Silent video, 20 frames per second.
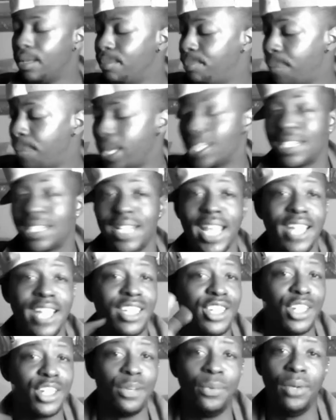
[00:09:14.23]
Bitch, that
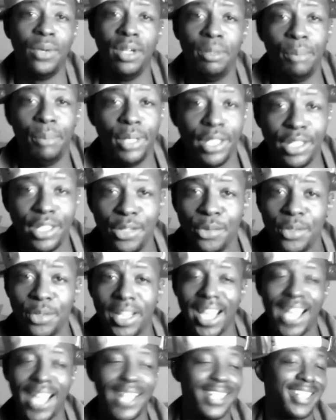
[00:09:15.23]
shit will be cute,
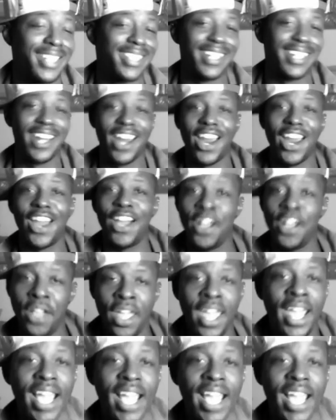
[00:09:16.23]
Candace, girl.